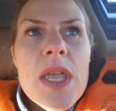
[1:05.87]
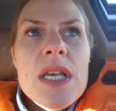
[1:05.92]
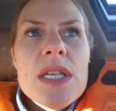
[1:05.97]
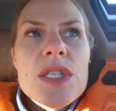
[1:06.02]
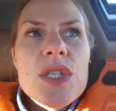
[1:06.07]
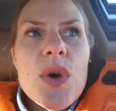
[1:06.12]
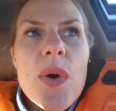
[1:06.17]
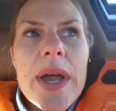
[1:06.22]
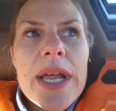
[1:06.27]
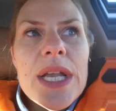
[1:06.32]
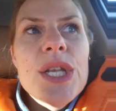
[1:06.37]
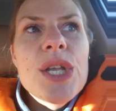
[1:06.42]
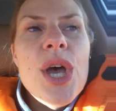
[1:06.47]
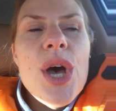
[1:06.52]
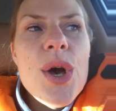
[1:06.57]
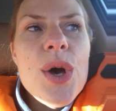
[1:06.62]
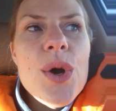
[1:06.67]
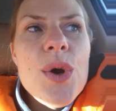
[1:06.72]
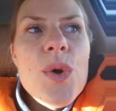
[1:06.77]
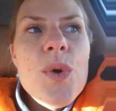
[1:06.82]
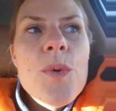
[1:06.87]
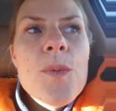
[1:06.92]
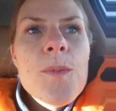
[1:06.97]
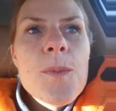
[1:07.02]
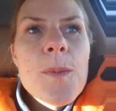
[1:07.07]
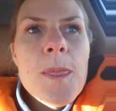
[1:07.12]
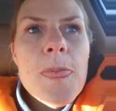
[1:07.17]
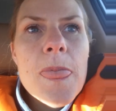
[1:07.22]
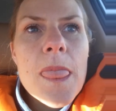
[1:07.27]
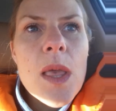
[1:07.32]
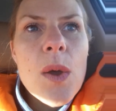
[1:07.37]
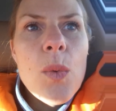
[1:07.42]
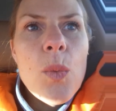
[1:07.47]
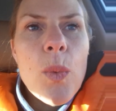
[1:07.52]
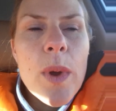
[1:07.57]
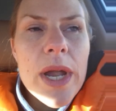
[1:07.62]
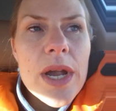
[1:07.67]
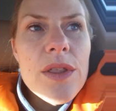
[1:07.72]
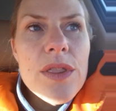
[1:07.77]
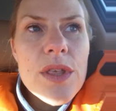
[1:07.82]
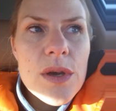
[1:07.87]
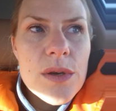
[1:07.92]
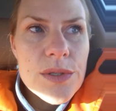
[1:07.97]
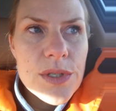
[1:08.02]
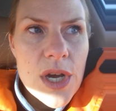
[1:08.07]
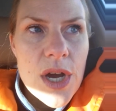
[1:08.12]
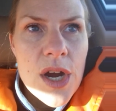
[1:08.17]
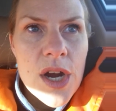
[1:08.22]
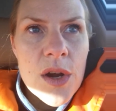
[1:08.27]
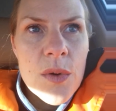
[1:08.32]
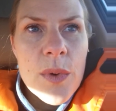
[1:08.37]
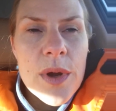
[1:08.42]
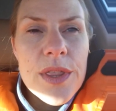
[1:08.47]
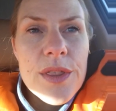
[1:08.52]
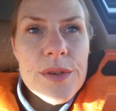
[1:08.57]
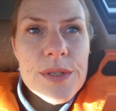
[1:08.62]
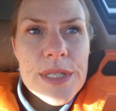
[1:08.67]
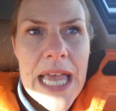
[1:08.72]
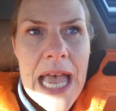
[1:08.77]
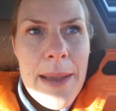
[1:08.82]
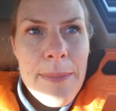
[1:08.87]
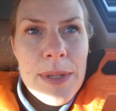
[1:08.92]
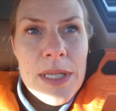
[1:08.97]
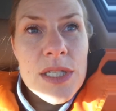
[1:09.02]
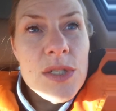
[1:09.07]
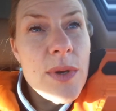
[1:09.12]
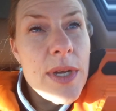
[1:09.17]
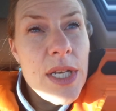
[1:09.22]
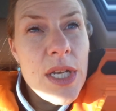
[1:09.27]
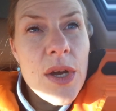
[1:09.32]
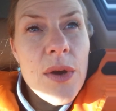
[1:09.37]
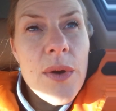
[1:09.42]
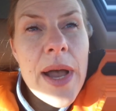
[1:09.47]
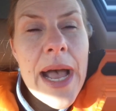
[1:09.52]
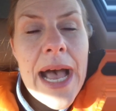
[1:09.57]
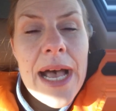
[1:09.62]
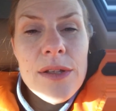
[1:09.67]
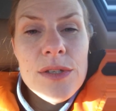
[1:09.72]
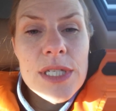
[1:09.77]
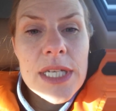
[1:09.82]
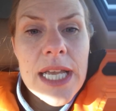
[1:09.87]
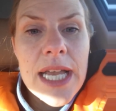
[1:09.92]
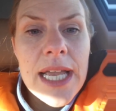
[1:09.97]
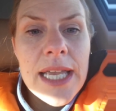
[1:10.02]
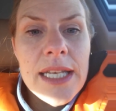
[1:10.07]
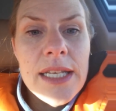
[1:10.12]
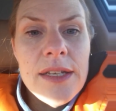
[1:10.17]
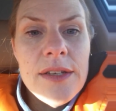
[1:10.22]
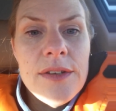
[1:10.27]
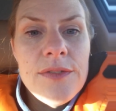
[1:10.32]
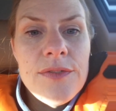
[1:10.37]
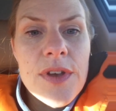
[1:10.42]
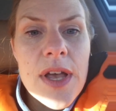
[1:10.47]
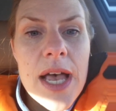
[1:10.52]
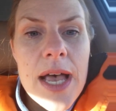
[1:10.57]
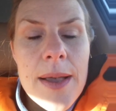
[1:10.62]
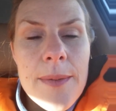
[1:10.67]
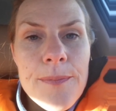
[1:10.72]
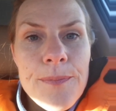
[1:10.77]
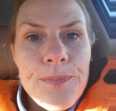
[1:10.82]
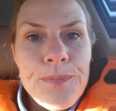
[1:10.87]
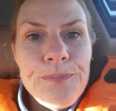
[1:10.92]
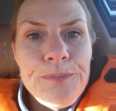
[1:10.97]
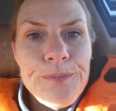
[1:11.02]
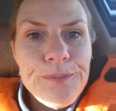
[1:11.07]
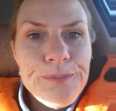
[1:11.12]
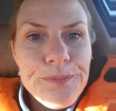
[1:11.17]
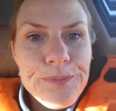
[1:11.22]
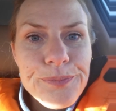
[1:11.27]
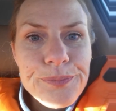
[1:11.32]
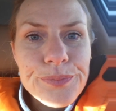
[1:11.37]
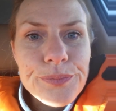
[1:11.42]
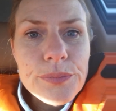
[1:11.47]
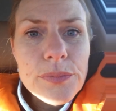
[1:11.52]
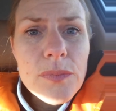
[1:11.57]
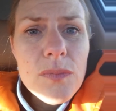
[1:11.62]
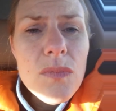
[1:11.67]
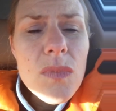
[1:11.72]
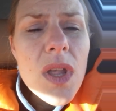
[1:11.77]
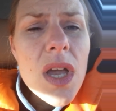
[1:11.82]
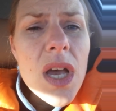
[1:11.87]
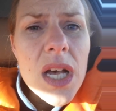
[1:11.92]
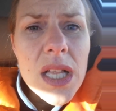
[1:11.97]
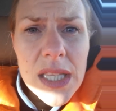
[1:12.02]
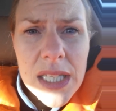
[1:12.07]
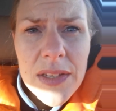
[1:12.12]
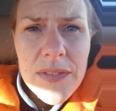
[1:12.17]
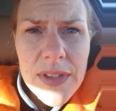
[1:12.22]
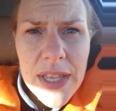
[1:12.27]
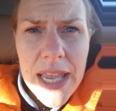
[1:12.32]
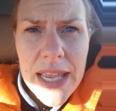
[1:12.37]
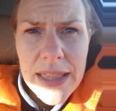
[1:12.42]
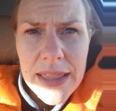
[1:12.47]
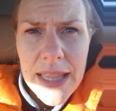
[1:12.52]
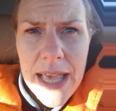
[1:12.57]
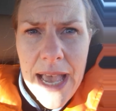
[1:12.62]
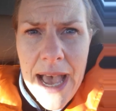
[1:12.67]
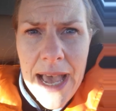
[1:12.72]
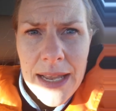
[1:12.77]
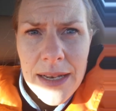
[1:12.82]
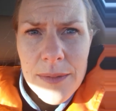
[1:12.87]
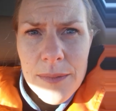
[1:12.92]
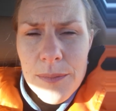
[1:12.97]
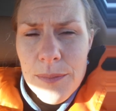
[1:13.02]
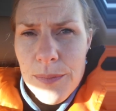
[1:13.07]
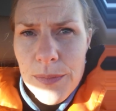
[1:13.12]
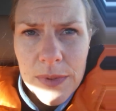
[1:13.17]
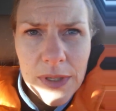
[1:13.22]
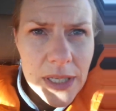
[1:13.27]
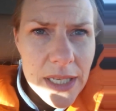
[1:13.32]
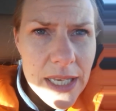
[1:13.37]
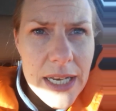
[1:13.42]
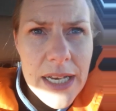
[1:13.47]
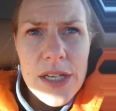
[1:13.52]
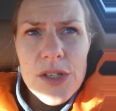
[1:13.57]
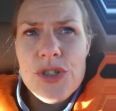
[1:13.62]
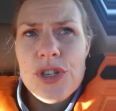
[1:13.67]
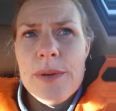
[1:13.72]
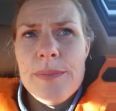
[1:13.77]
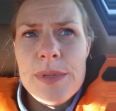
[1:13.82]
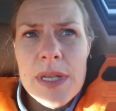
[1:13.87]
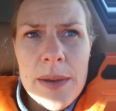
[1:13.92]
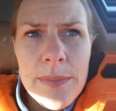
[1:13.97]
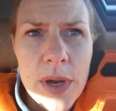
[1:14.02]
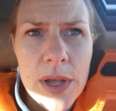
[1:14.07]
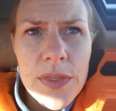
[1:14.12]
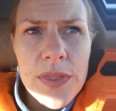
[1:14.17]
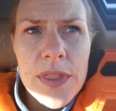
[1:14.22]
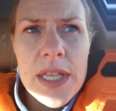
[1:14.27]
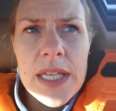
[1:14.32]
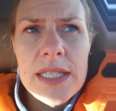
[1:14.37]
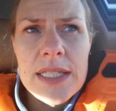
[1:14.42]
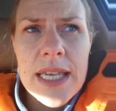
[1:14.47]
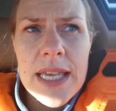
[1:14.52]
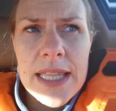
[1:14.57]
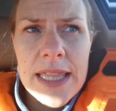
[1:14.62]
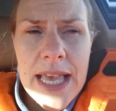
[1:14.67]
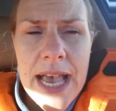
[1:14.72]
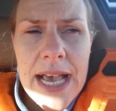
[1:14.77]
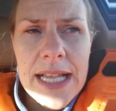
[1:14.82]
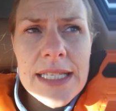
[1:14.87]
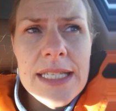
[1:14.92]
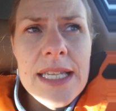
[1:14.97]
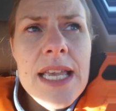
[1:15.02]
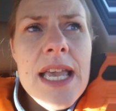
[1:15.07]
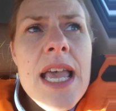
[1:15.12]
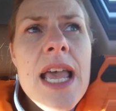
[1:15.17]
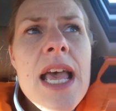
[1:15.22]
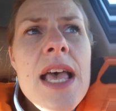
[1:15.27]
So I know where those are, where those happen. So I know how to kind of um, alleviate that, getting tripped up on things like that.